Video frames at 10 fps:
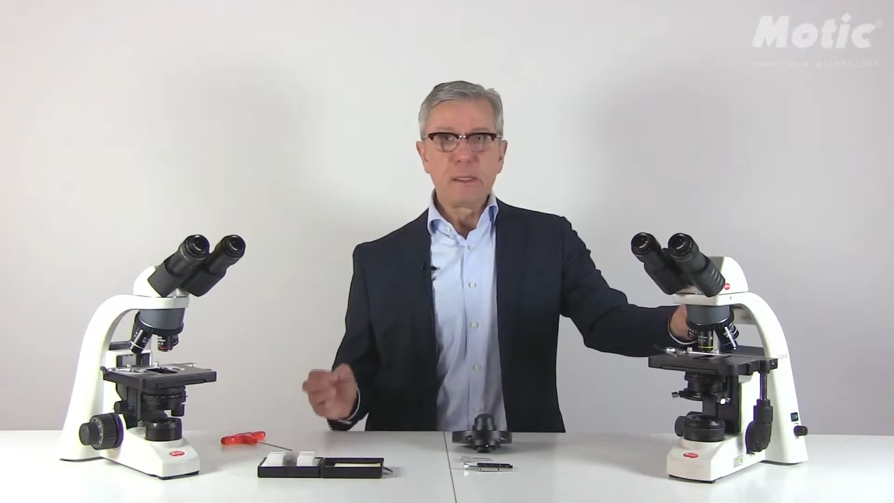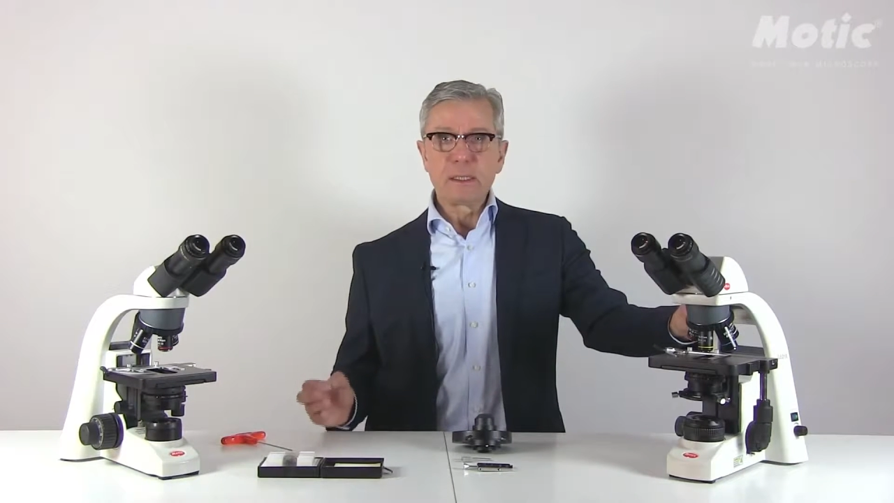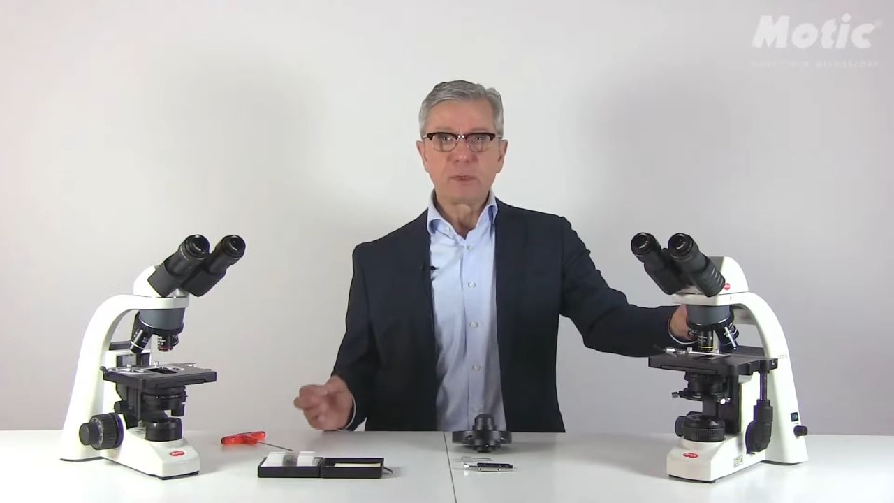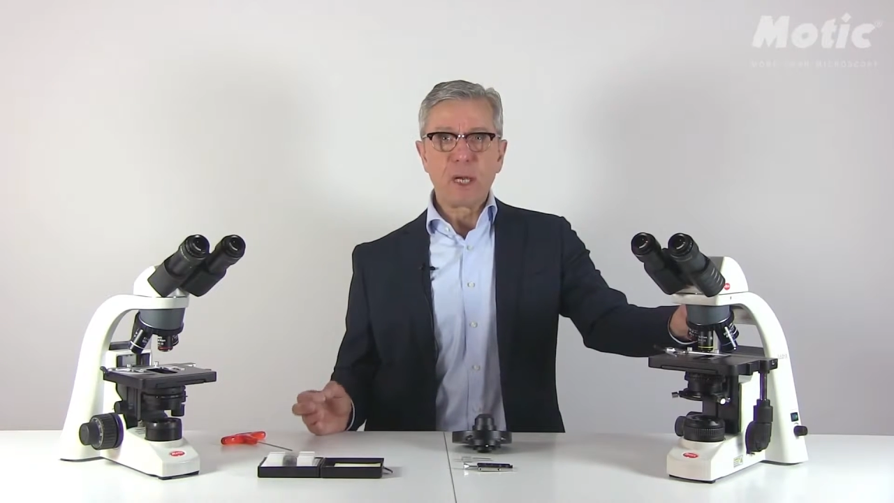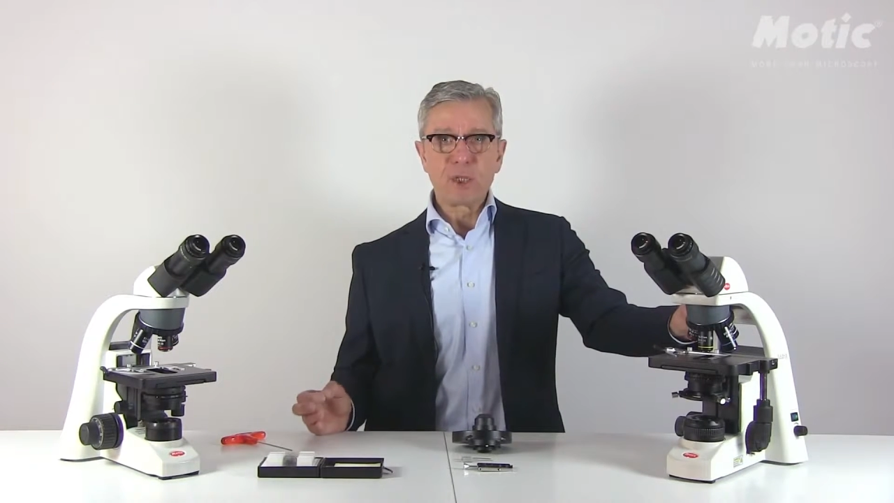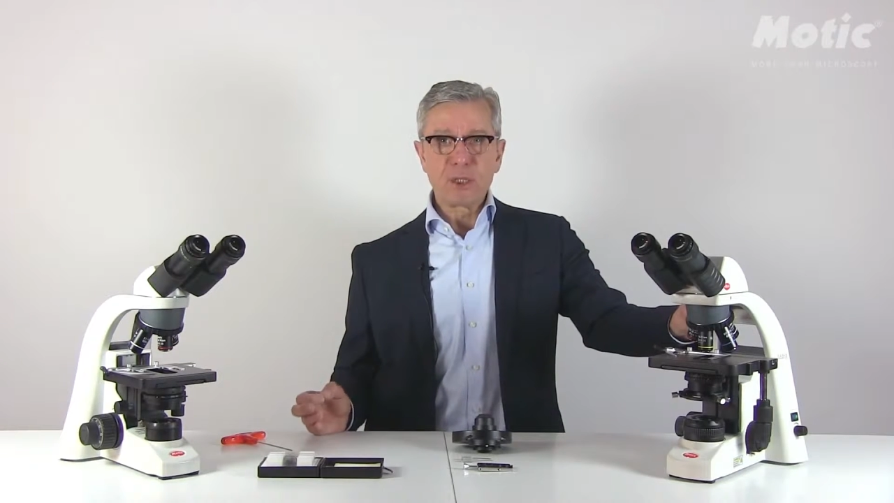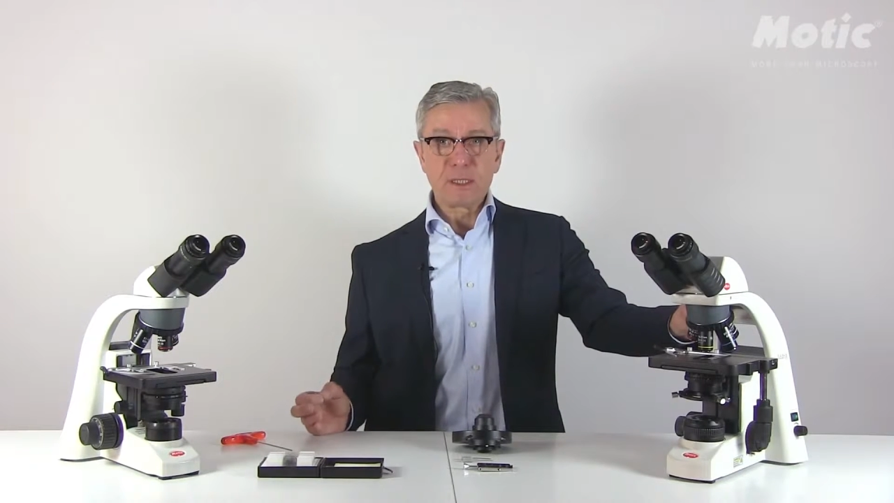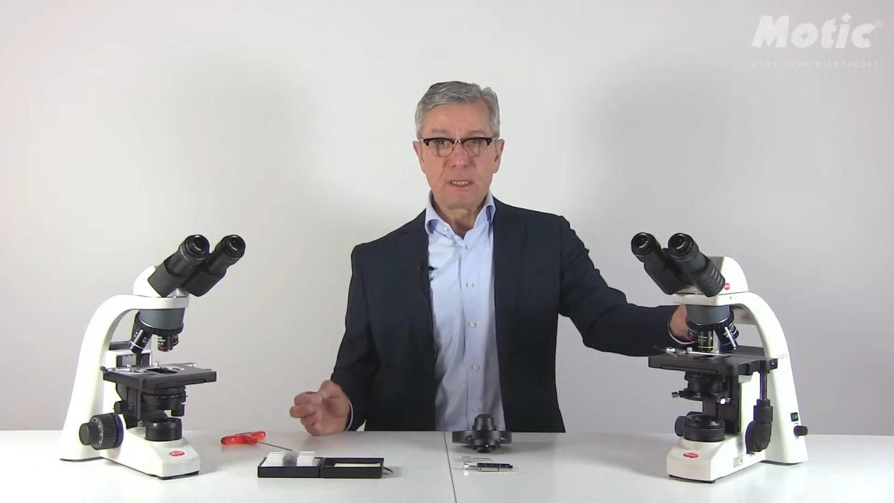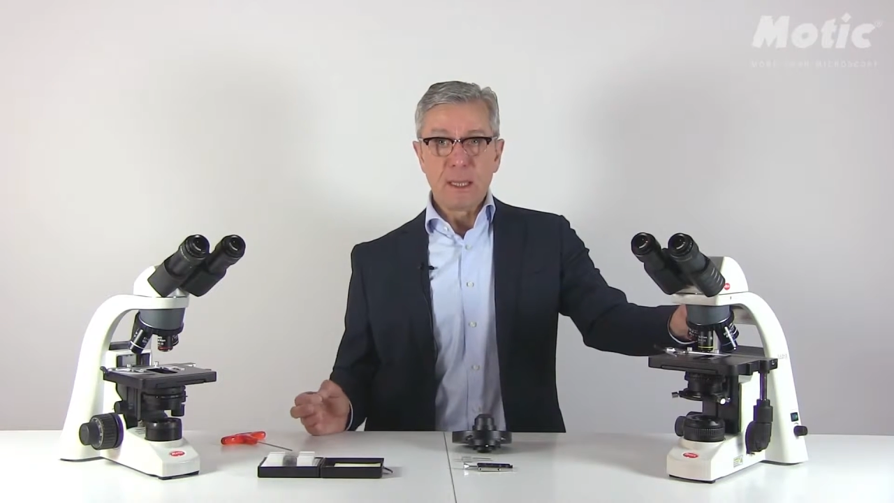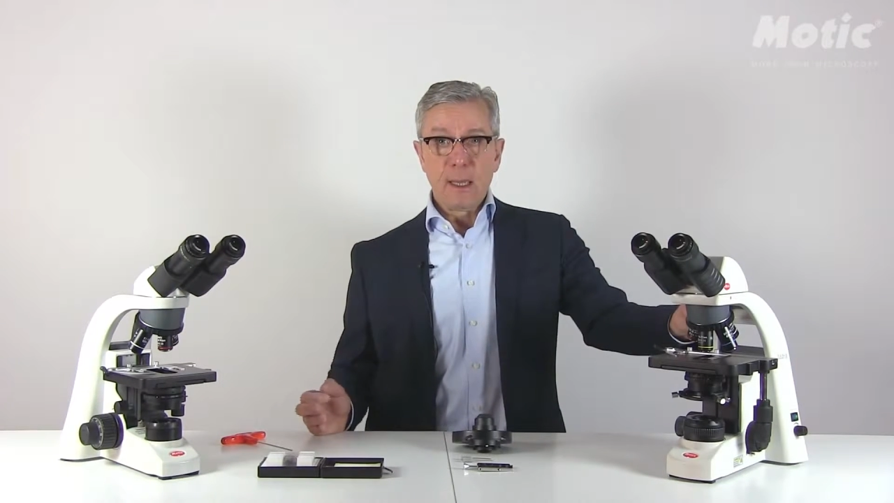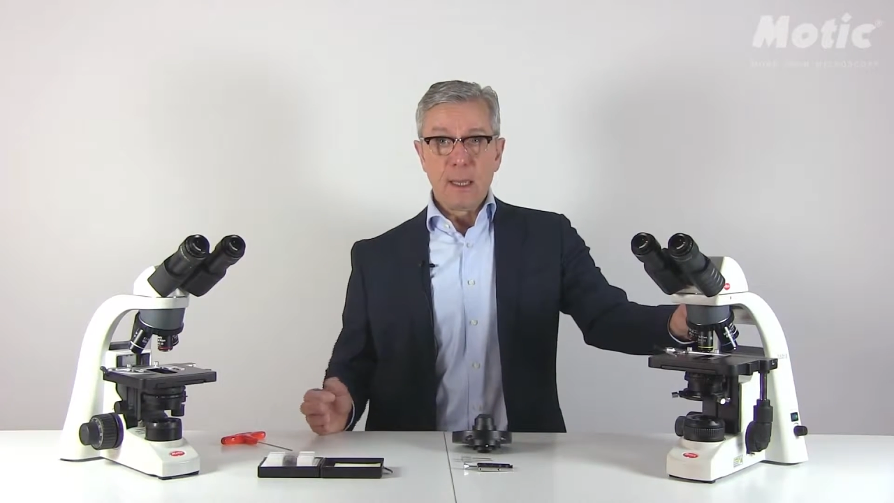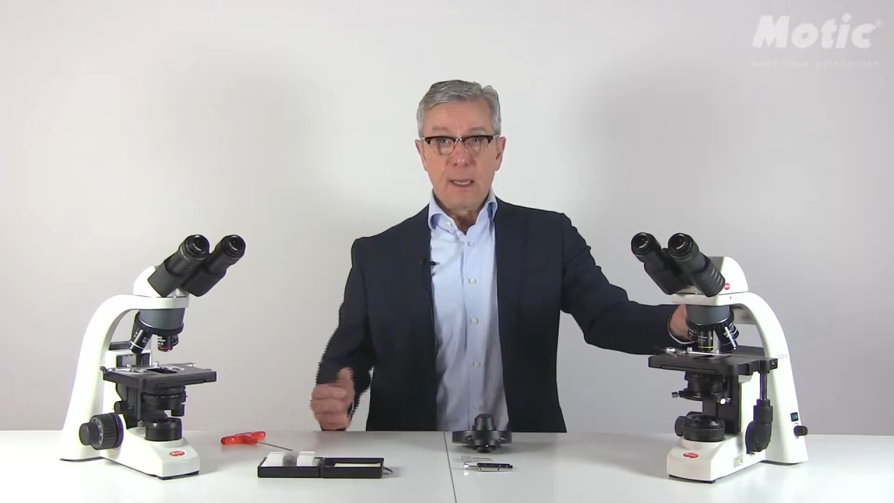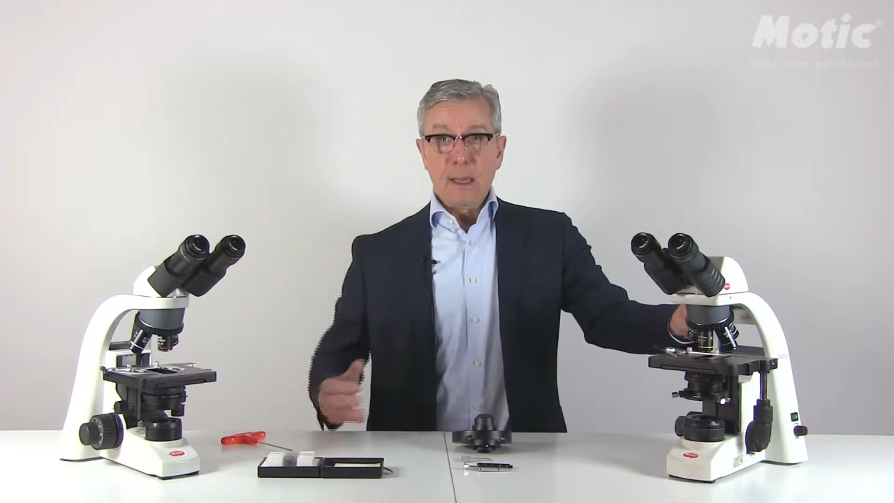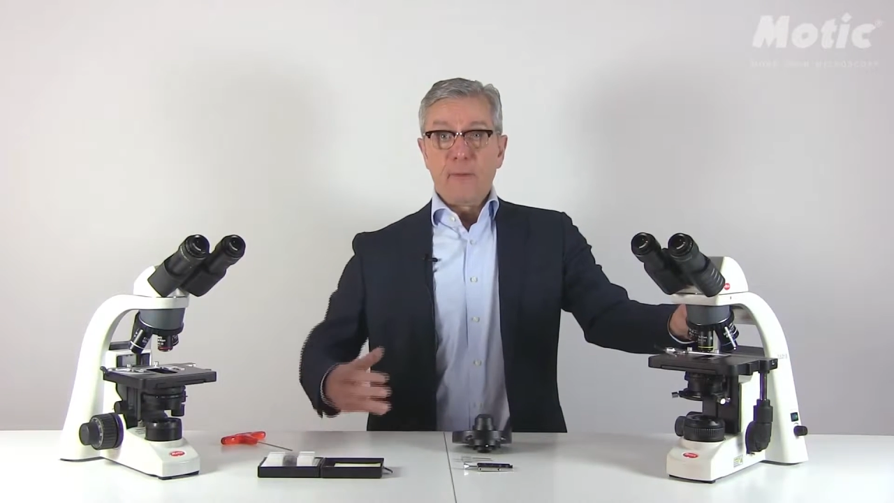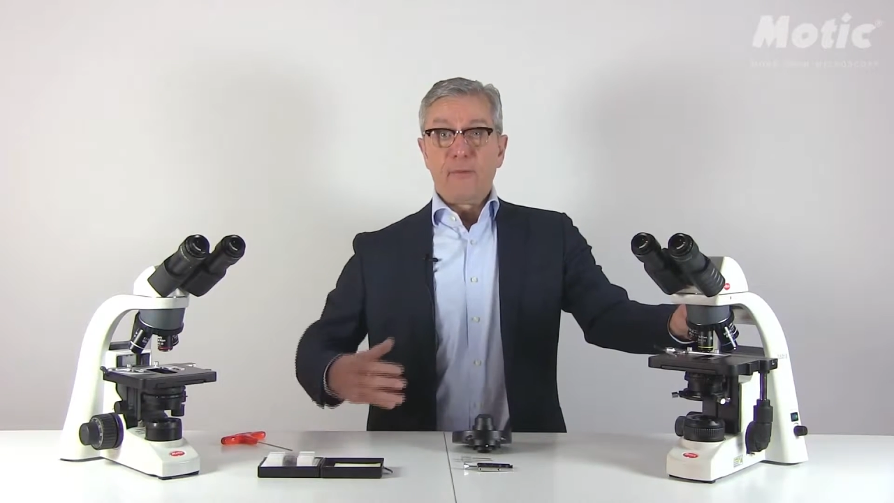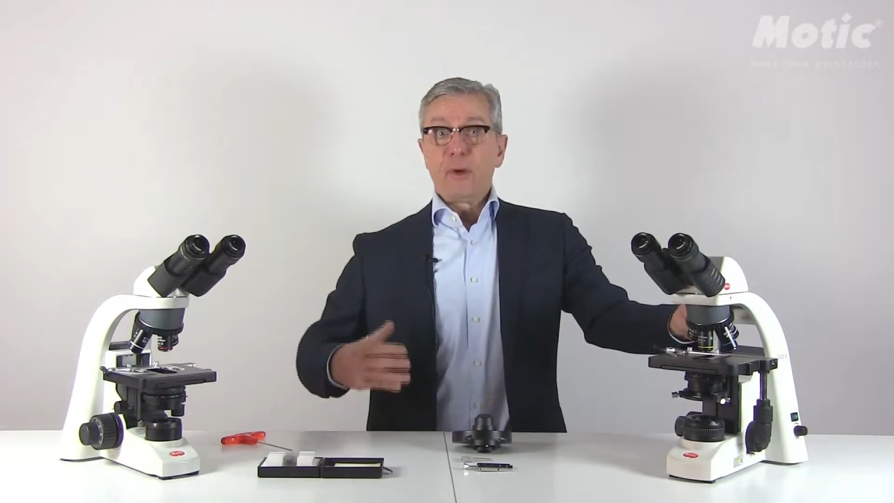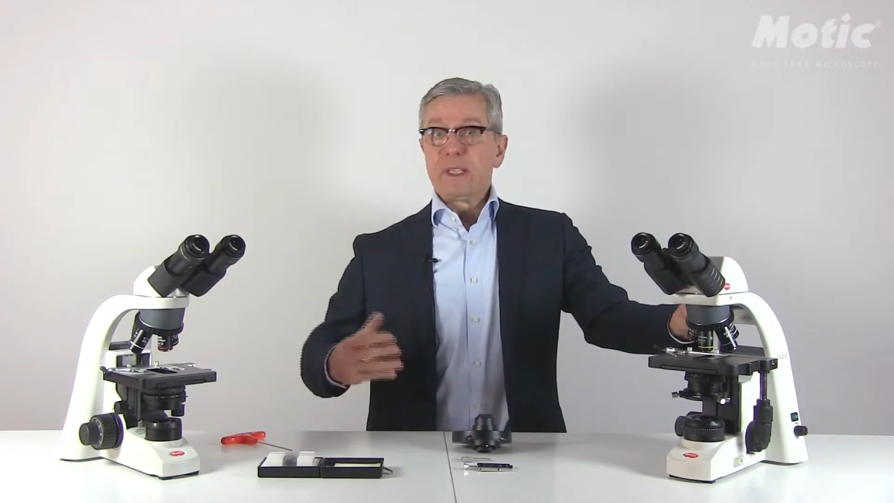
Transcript: little structures, for